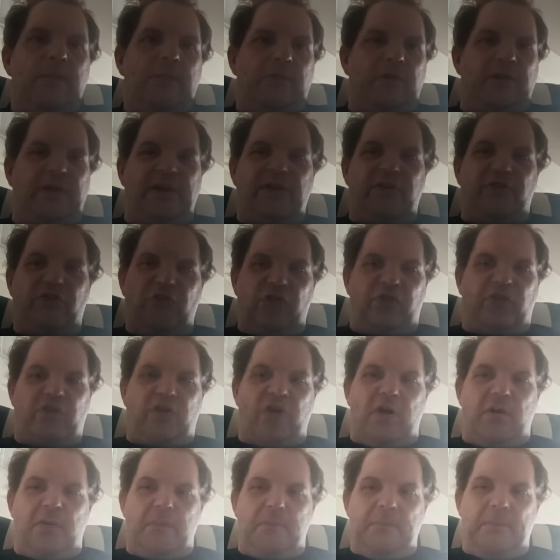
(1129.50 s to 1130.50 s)
But this has
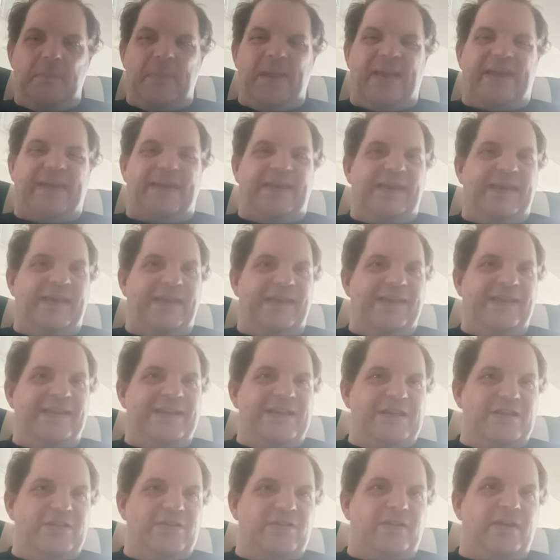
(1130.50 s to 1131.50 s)
got
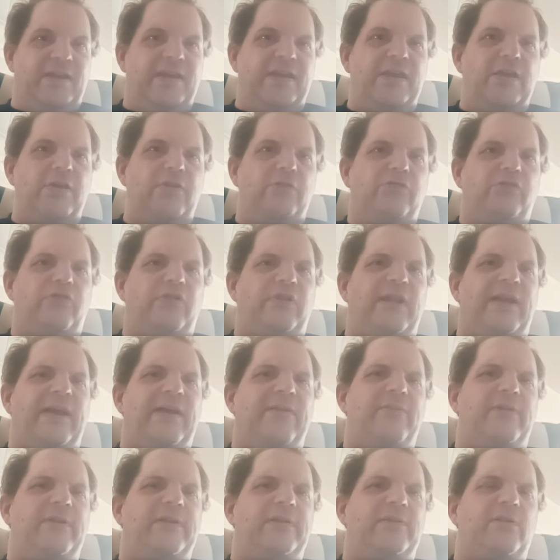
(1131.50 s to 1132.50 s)
Mickey D, who's
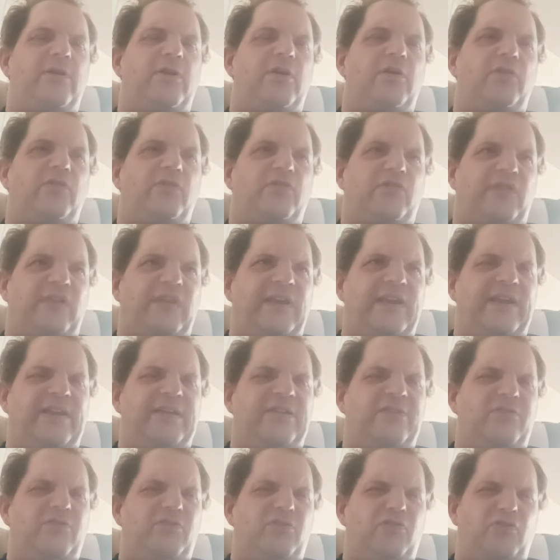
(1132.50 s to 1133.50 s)
now in, I think,
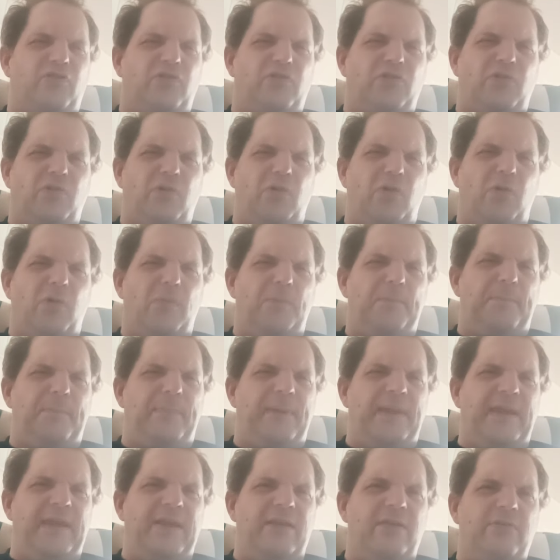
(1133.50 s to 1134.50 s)

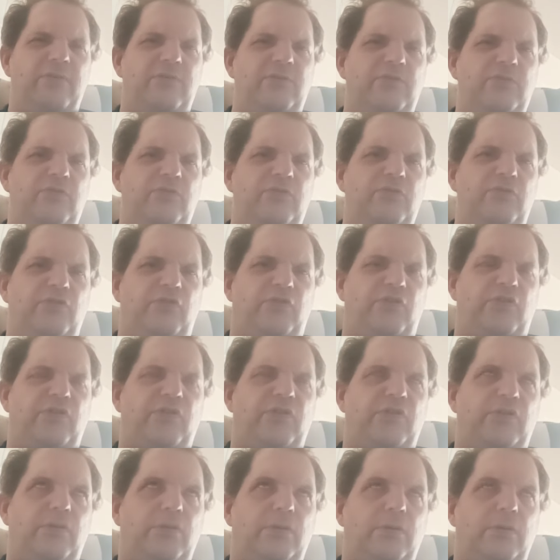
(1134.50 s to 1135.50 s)

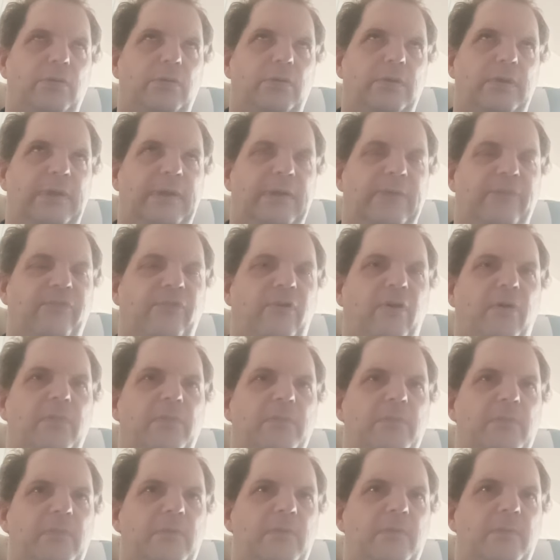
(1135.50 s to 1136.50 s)
Scorpions. If
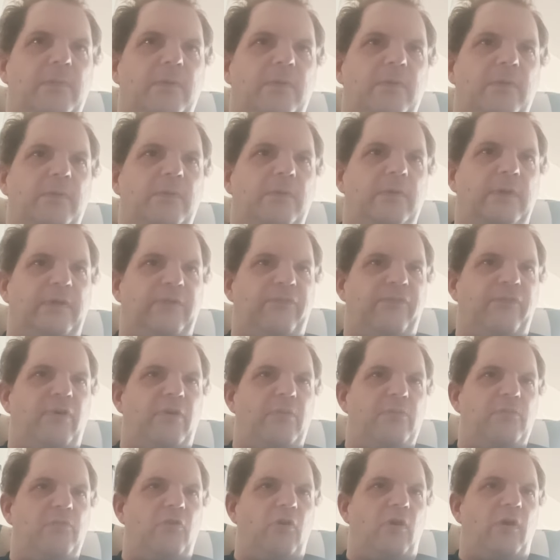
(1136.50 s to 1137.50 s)
I'm
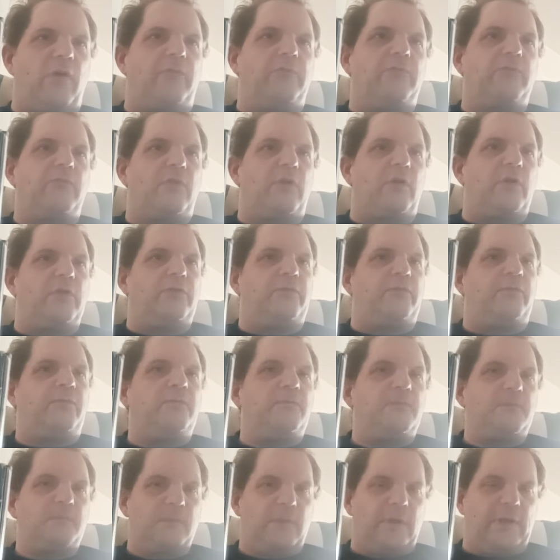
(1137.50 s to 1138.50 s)

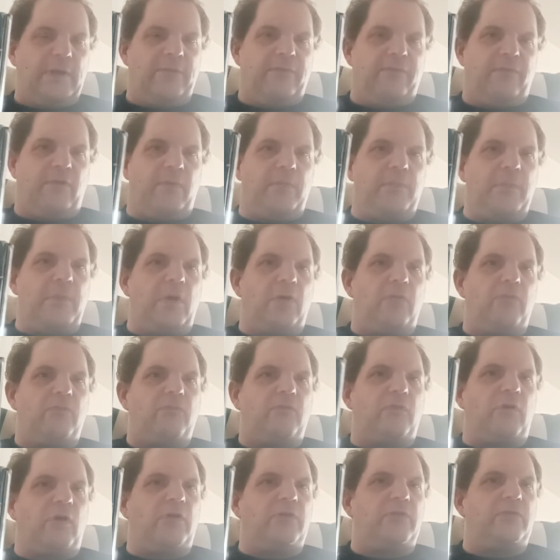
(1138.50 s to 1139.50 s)
not
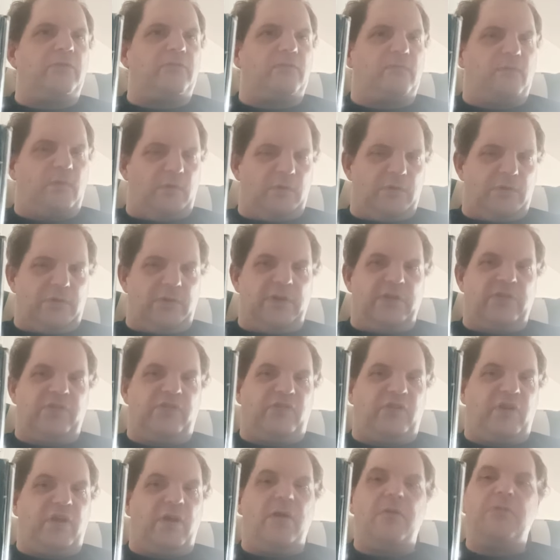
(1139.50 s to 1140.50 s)
rightly
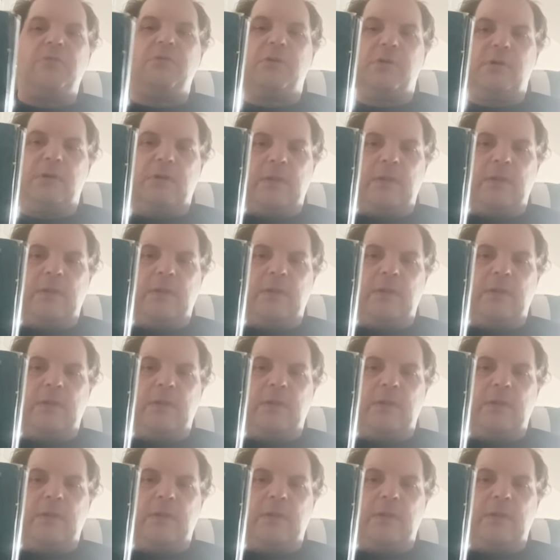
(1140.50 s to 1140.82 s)
so.